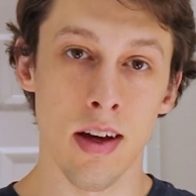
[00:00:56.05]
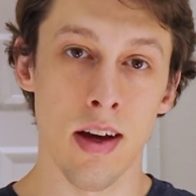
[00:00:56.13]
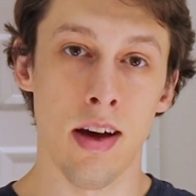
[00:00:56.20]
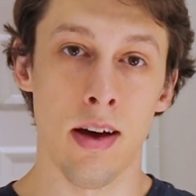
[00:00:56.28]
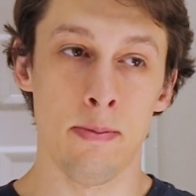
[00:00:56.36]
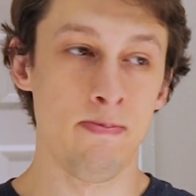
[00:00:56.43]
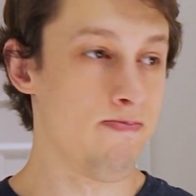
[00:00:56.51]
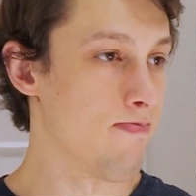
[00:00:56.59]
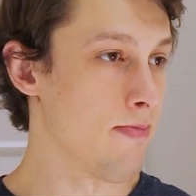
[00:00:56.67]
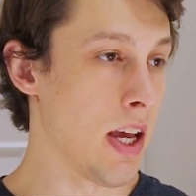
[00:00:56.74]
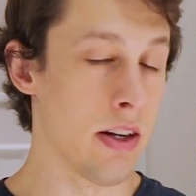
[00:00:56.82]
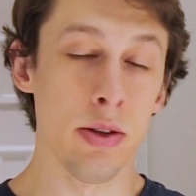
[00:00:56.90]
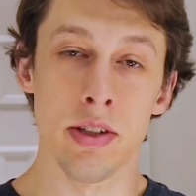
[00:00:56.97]
I
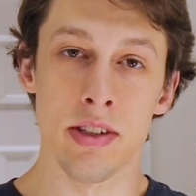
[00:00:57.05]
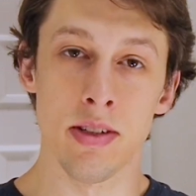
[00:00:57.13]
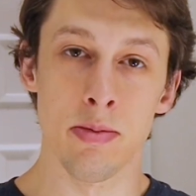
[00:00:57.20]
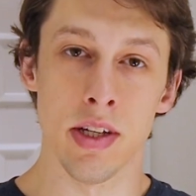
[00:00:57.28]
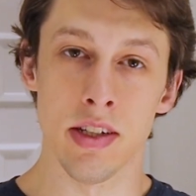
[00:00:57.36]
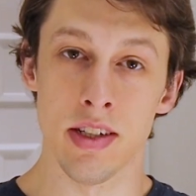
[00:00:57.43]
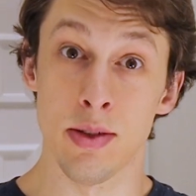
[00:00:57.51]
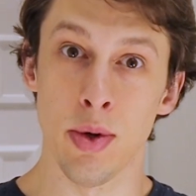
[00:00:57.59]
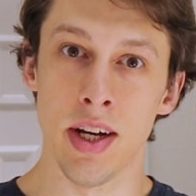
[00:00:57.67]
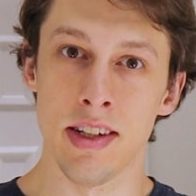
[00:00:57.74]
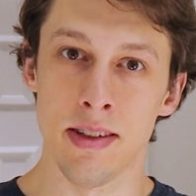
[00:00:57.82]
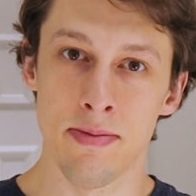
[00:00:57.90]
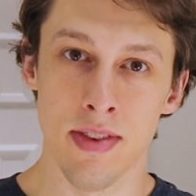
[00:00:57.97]
know this because it's
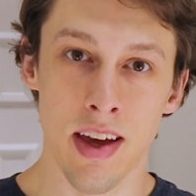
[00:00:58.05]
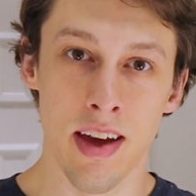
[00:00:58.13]
wet.